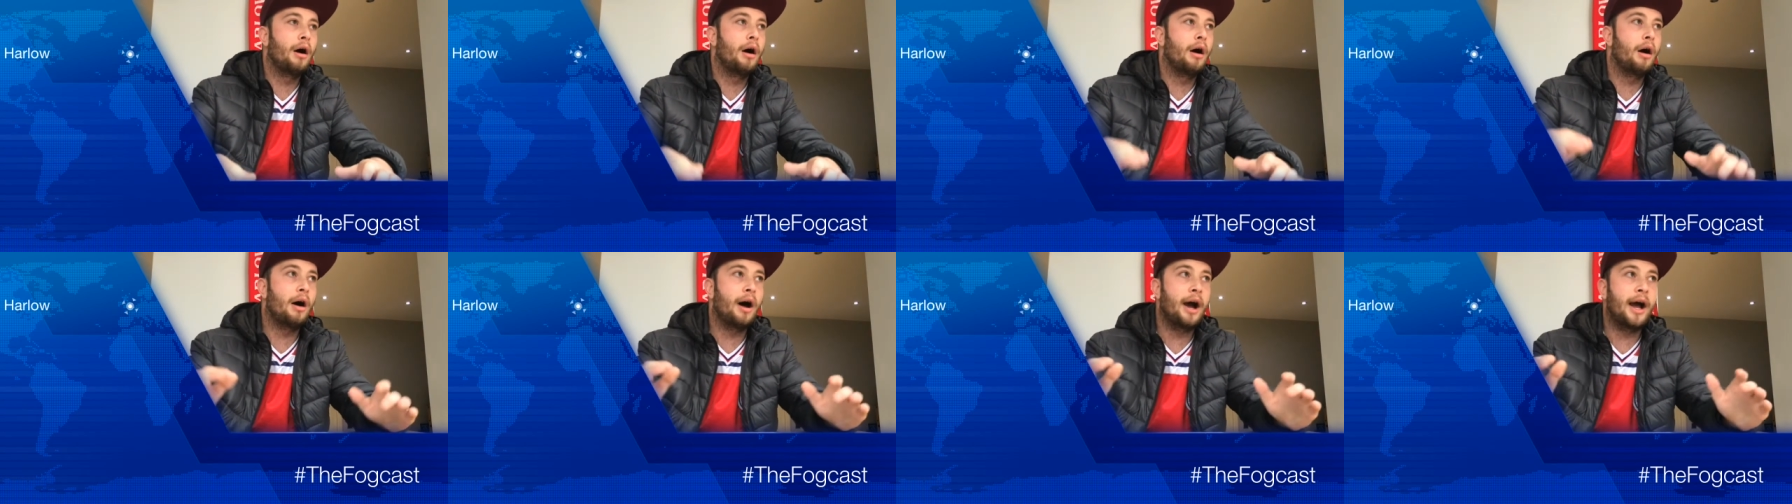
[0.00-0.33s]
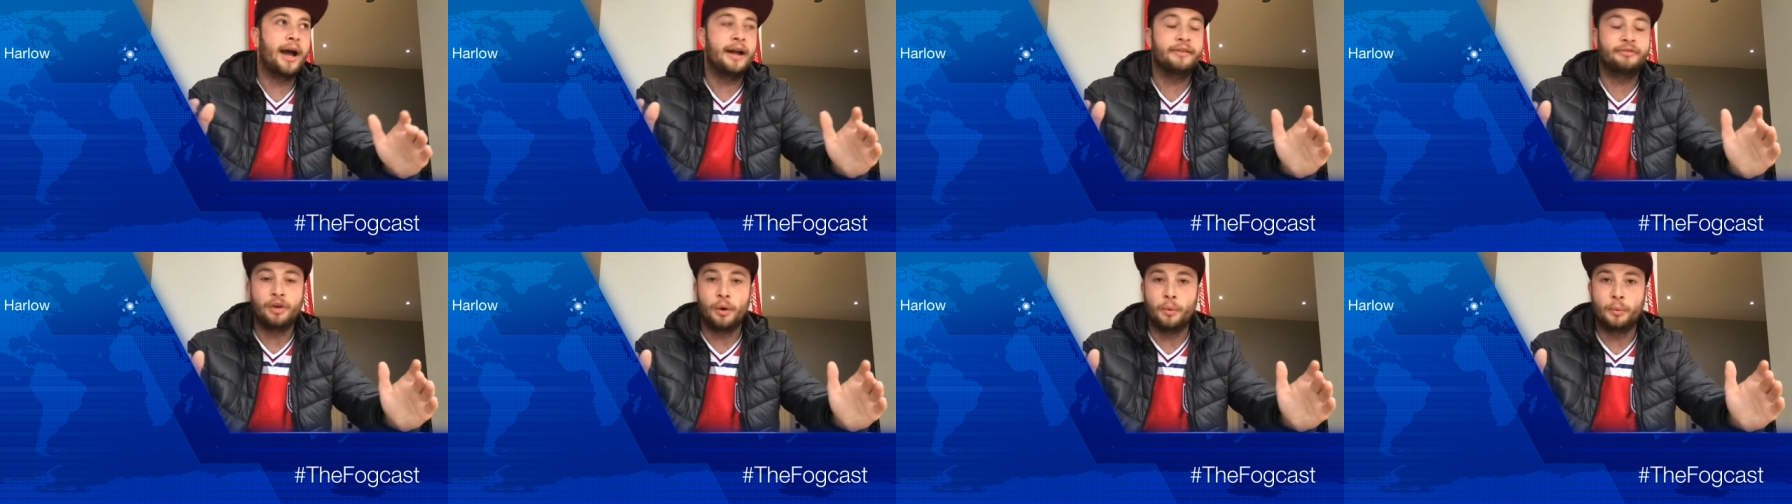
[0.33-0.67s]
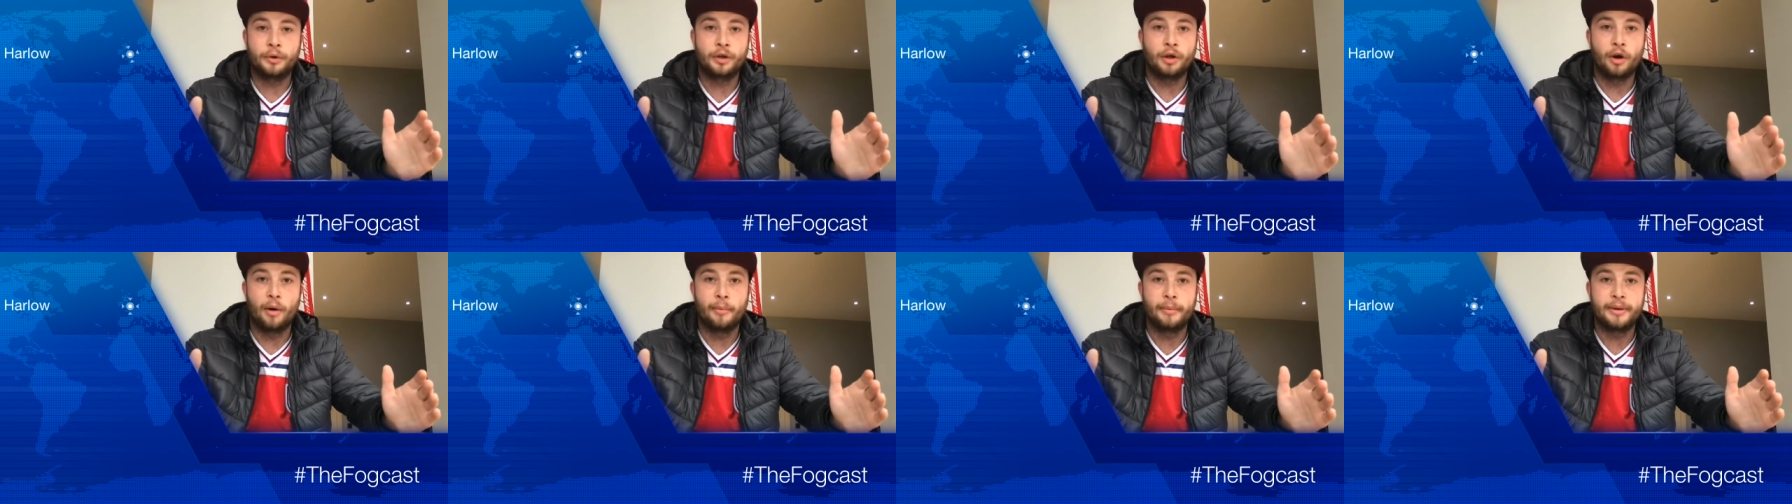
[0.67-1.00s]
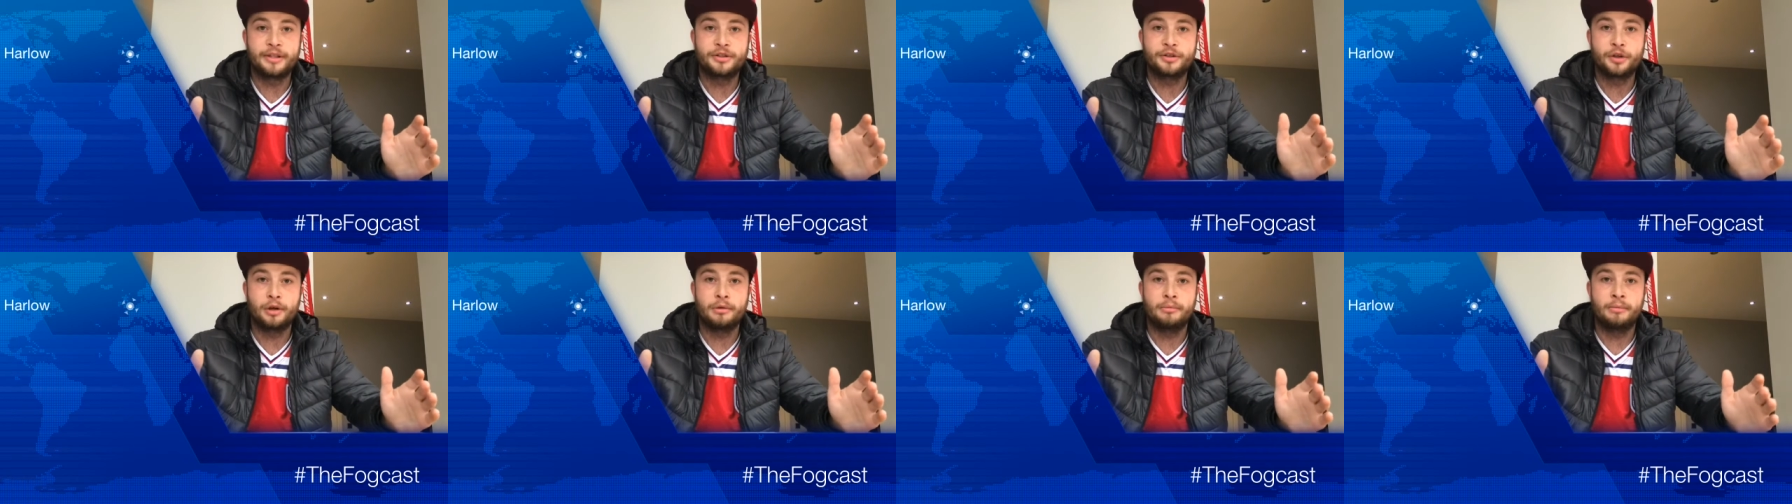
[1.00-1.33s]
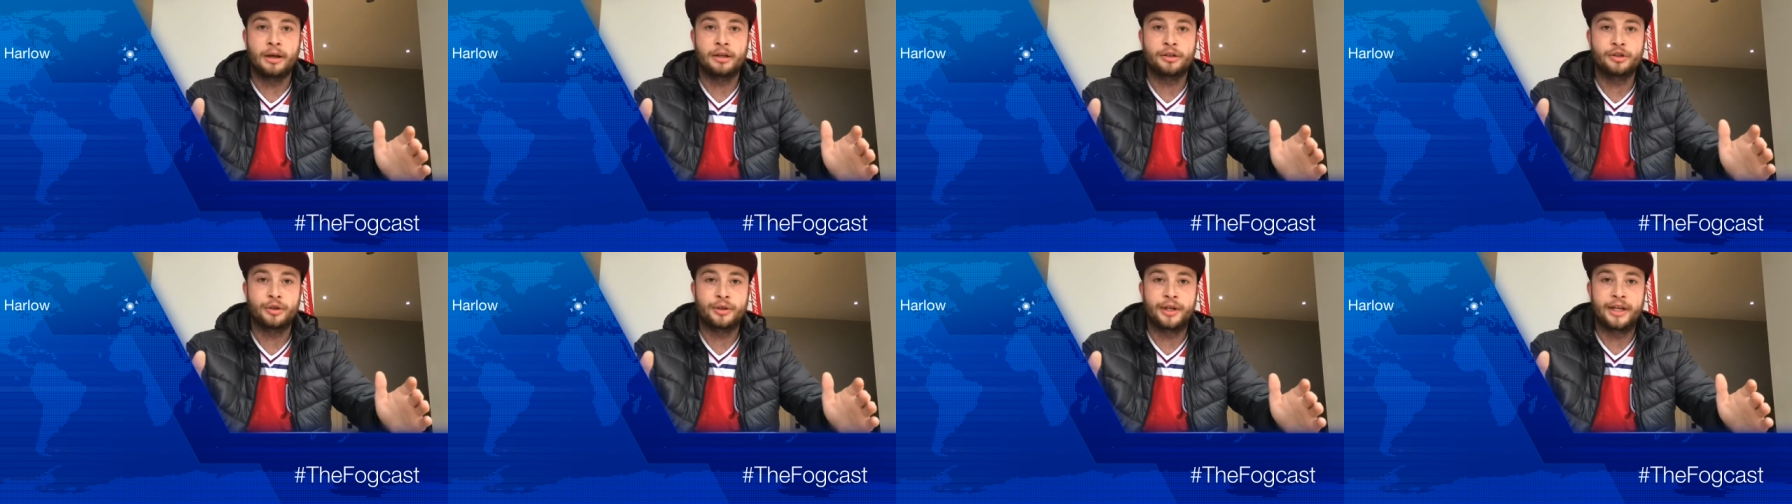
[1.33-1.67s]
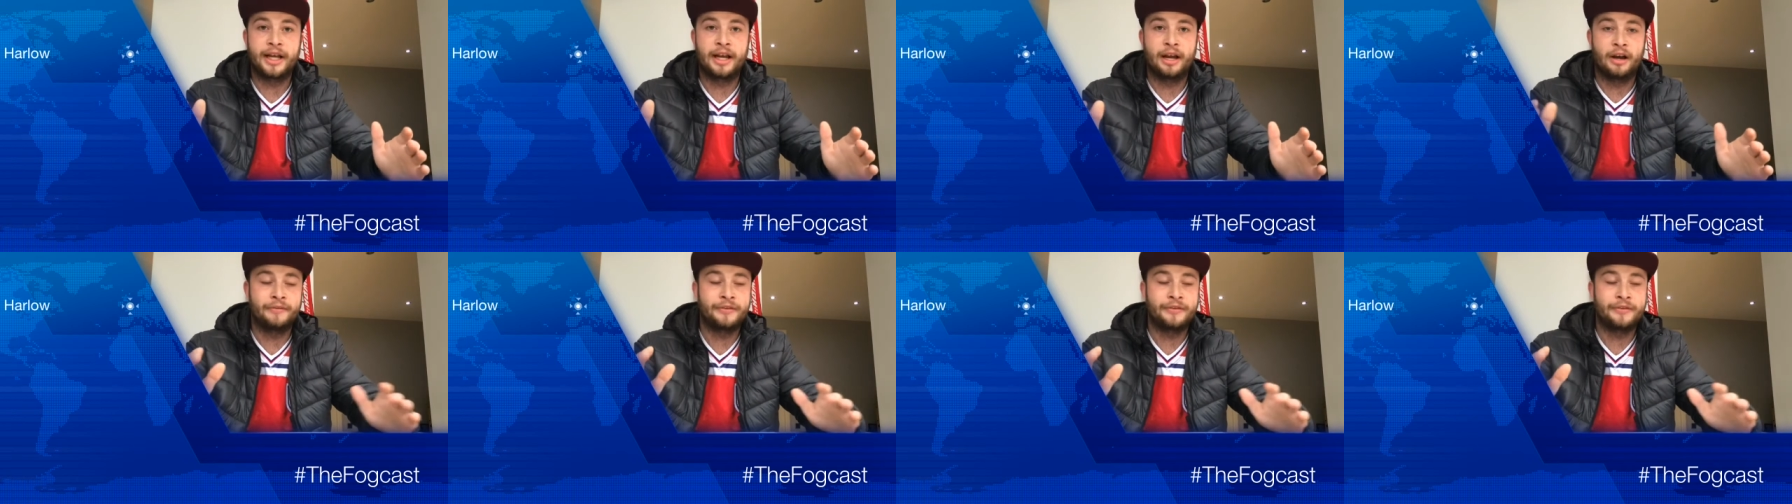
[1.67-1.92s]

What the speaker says: I don't want to comment too much on it.